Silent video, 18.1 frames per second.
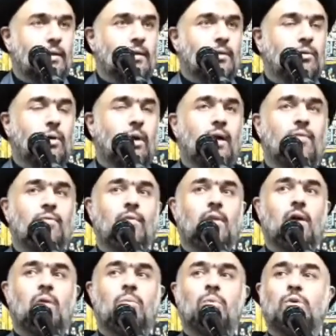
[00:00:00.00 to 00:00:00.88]
to have
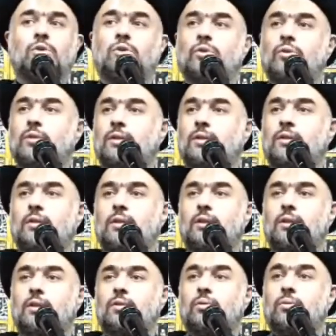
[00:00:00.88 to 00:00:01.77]
the
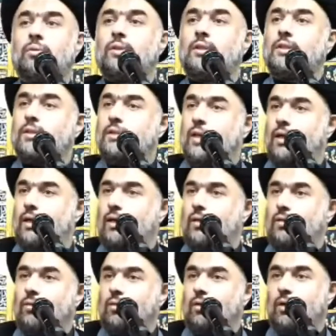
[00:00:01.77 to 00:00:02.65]
opportunity to recite
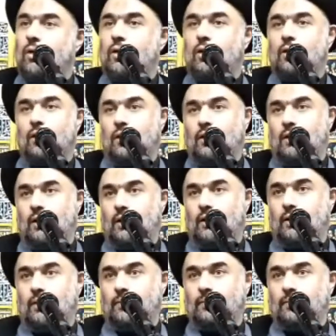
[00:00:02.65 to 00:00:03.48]
Quran again,